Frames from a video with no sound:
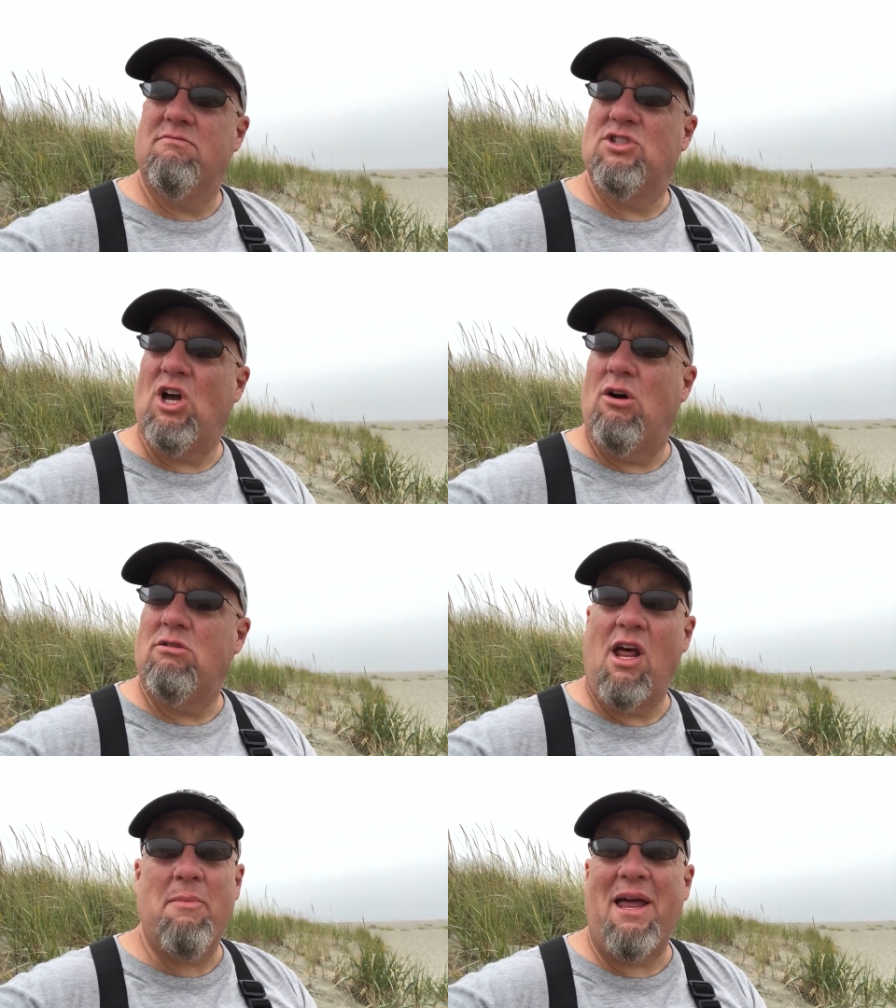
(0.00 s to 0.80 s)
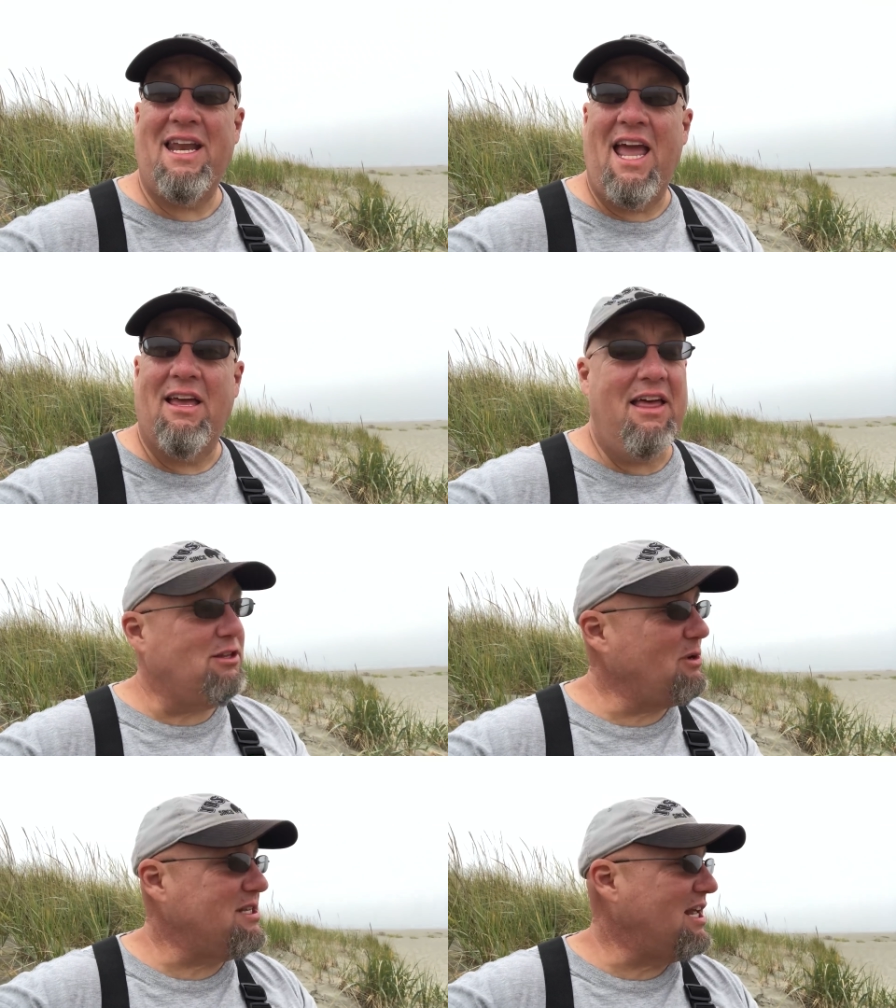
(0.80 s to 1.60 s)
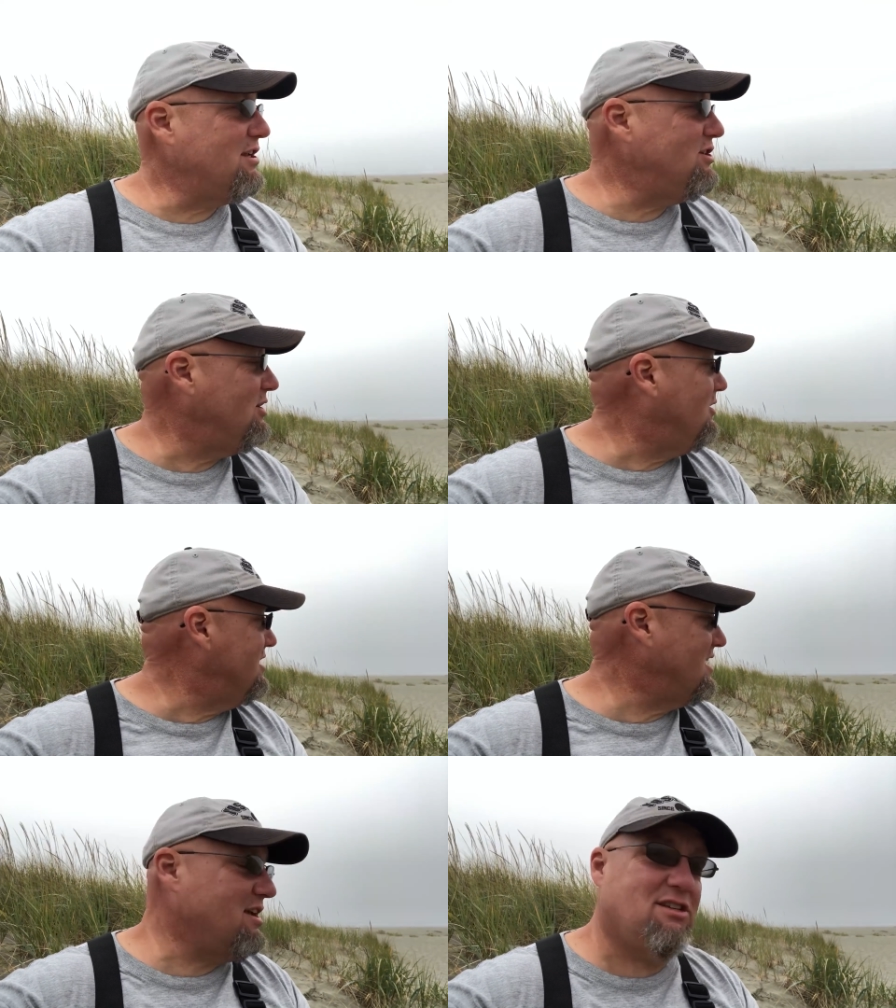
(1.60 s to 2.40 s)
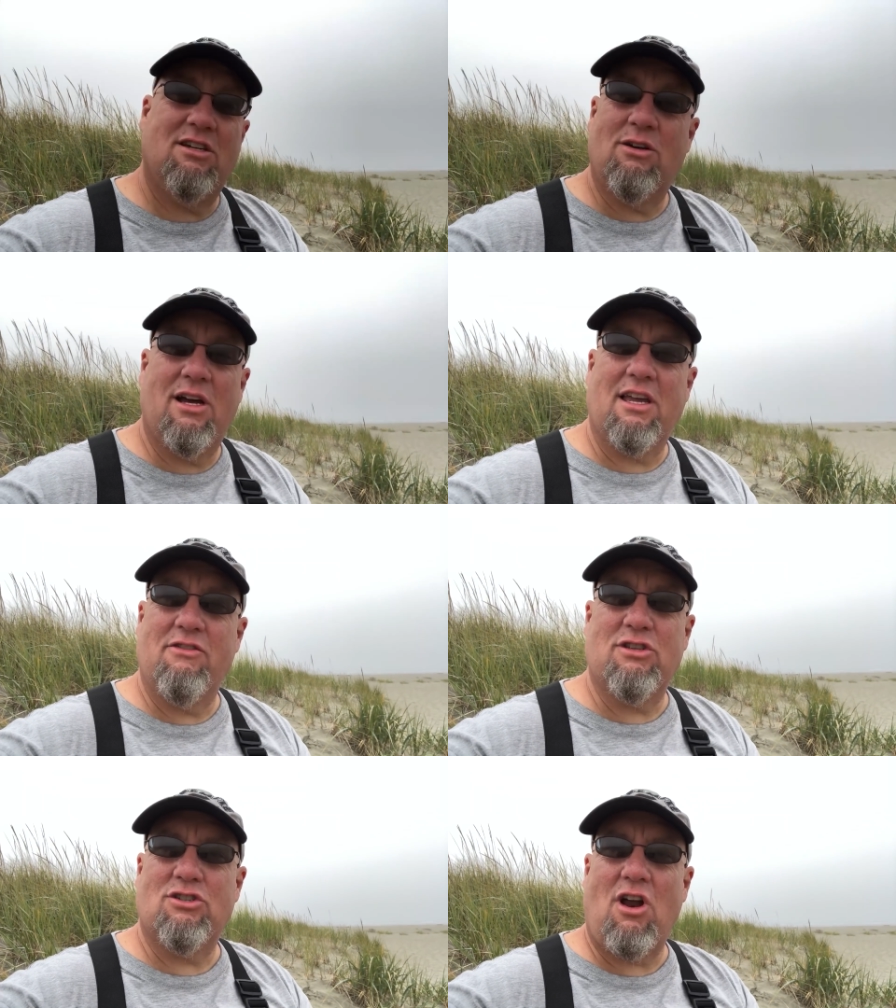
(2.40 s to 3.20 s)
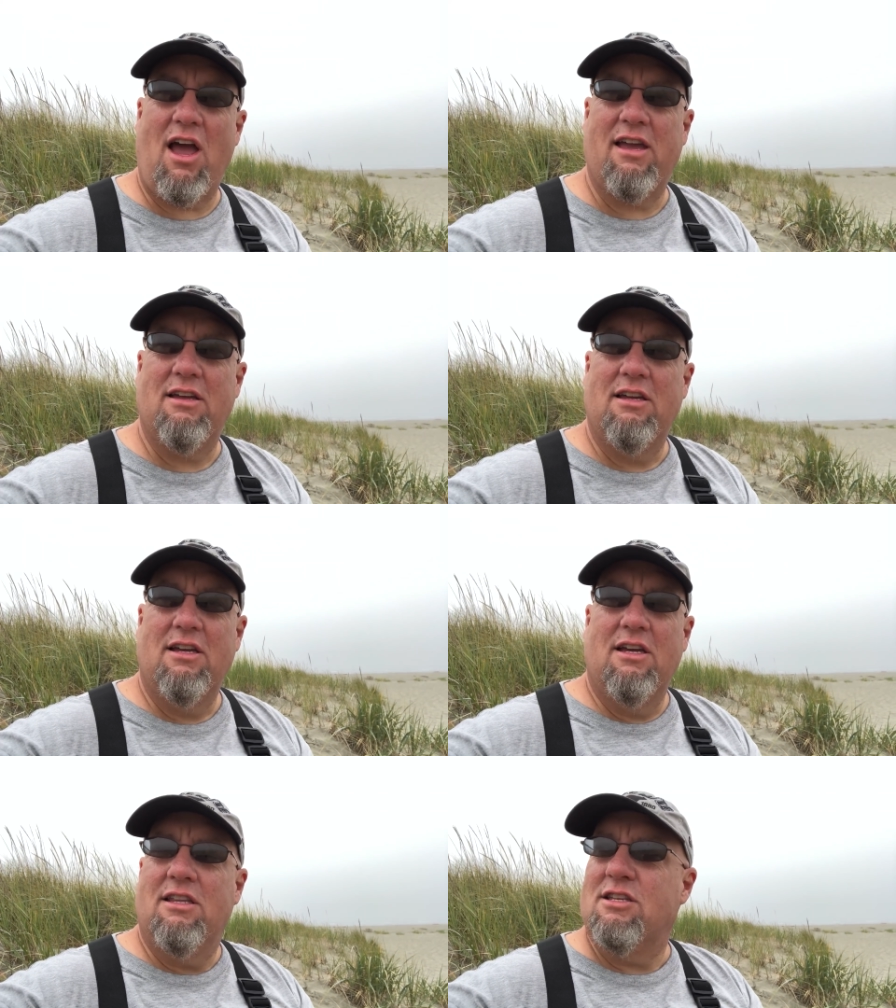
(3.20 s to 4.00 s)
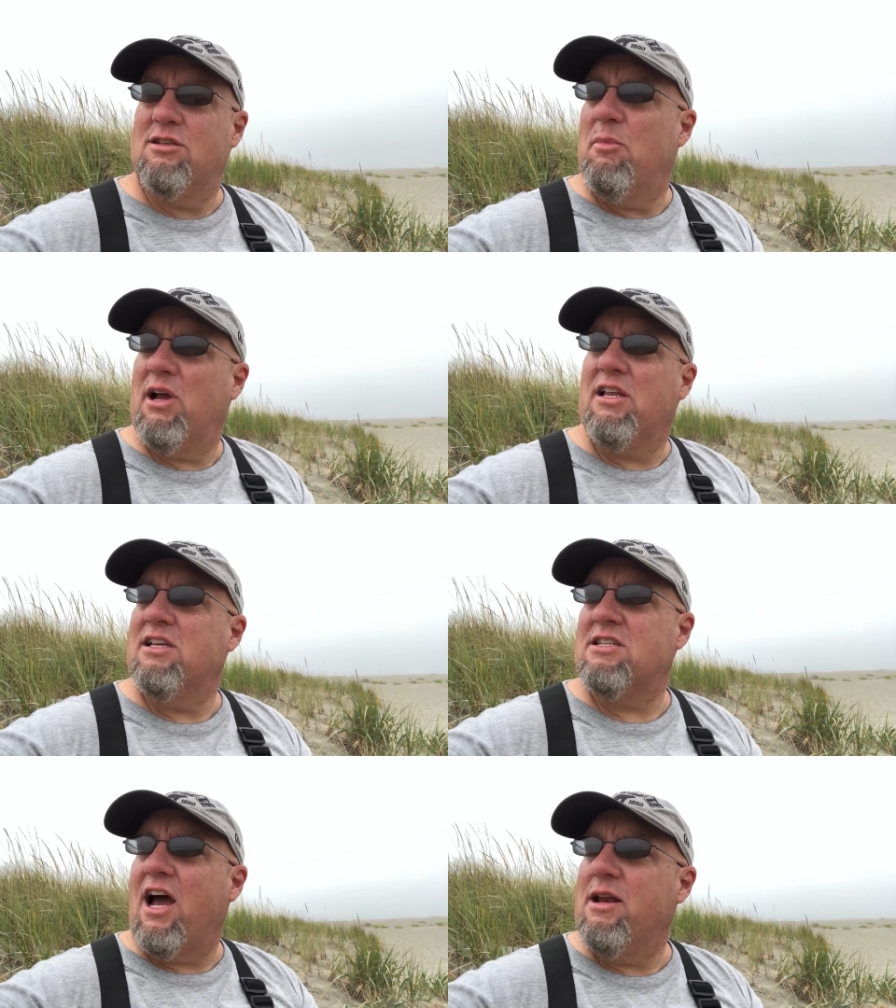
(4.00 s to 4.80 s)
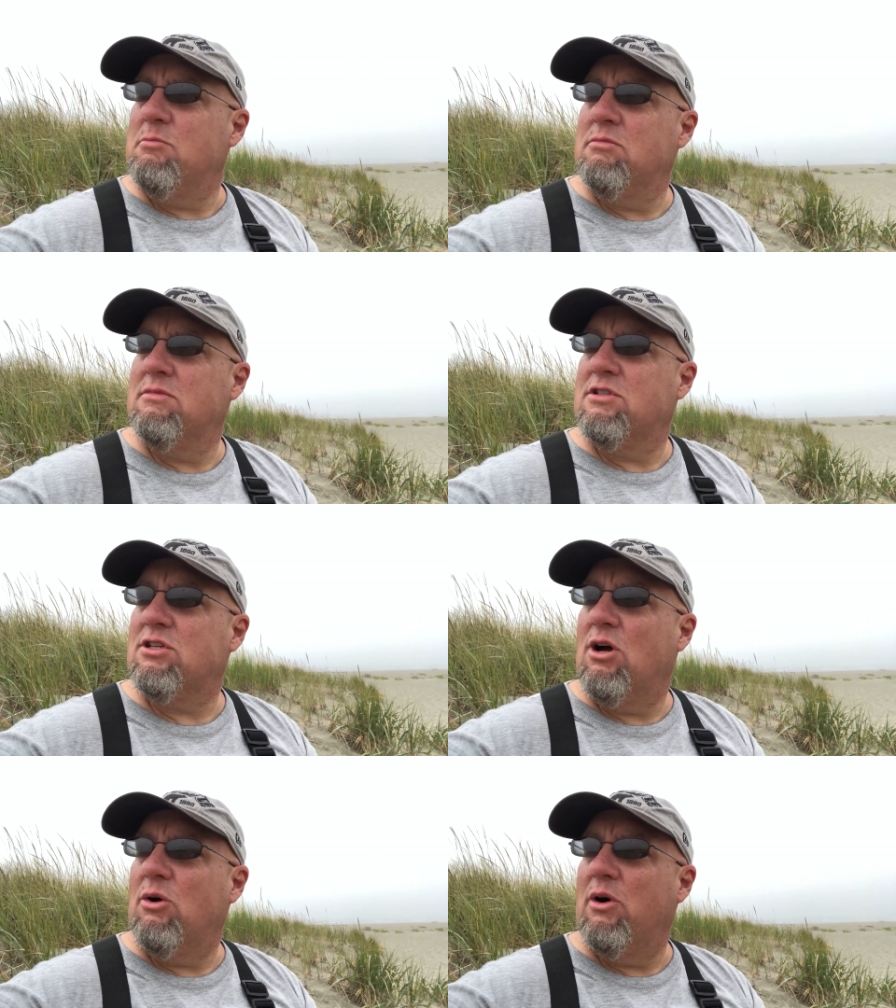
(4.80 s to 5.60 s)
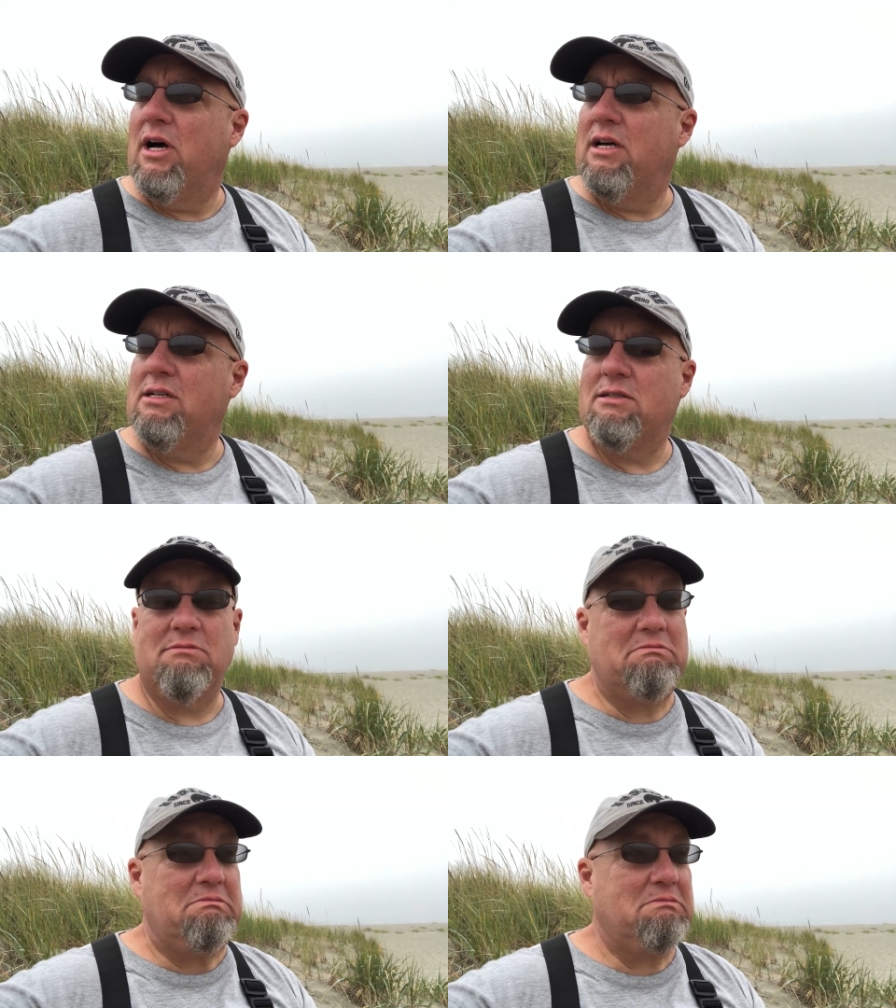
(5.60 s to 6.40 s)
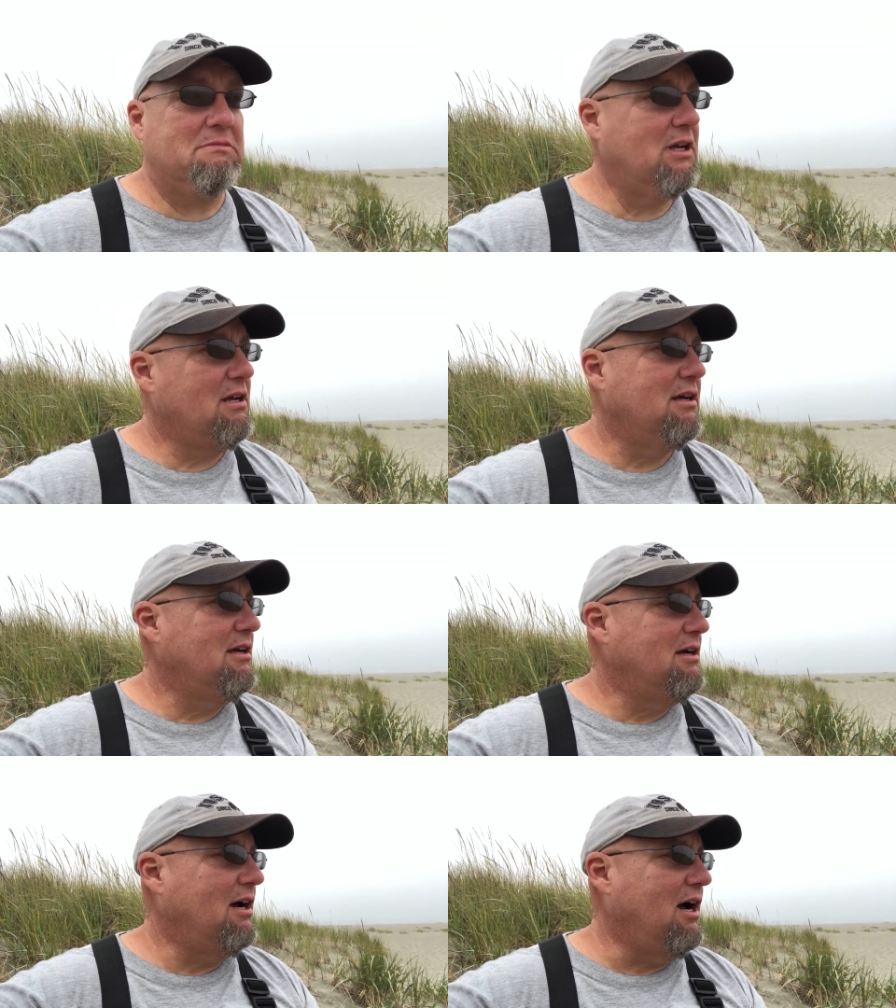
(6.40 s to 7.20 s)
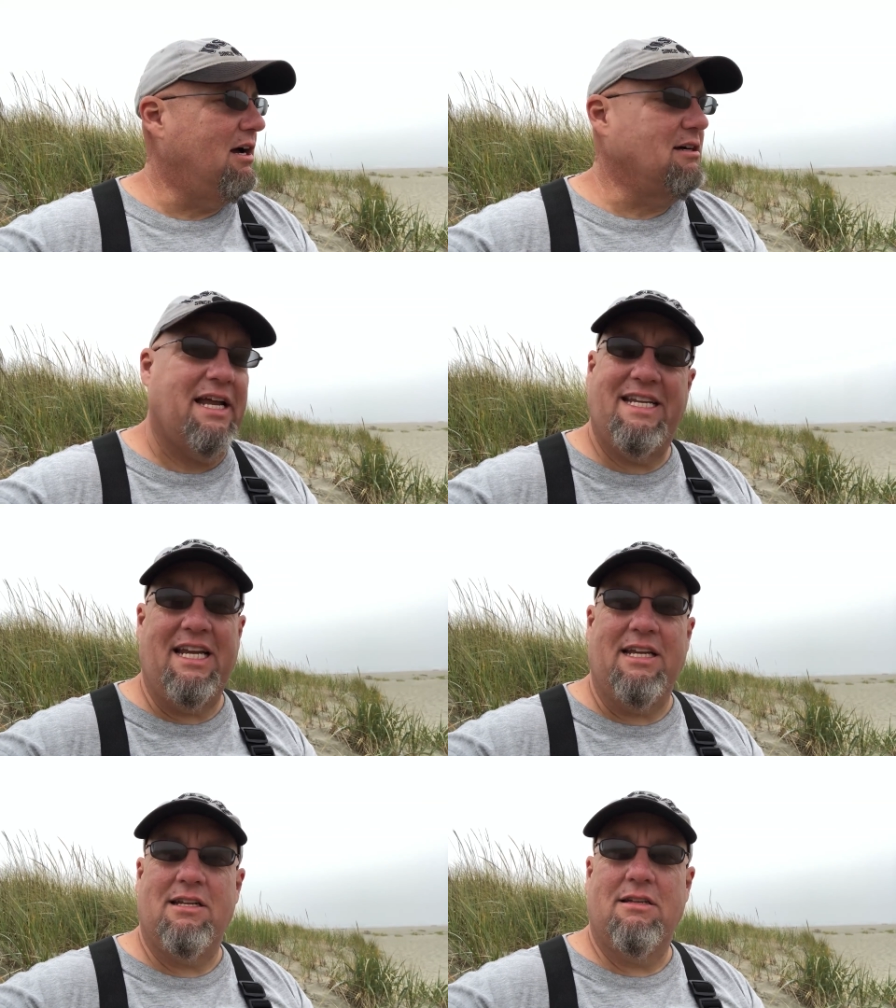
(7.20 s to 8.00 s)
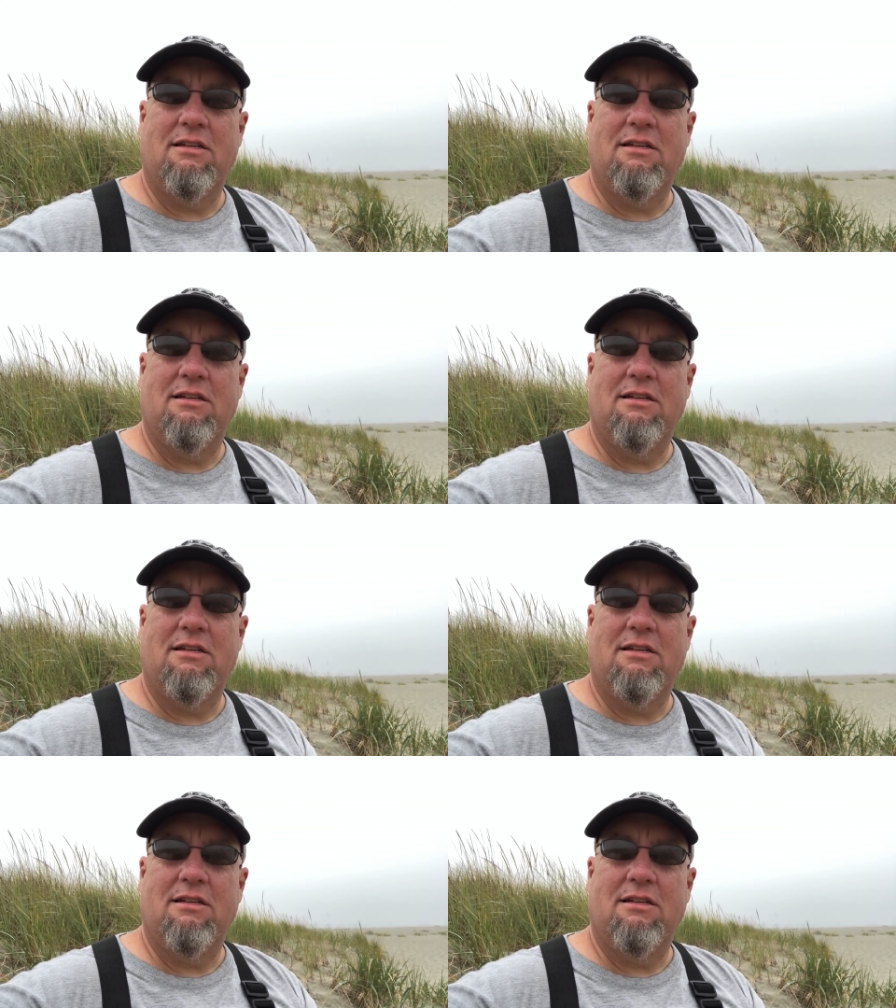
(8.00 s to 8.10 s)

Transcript: So not a bad day. Hey, that's what I set out to do. I set out to give this a try. This is a bucket list item, so I did it.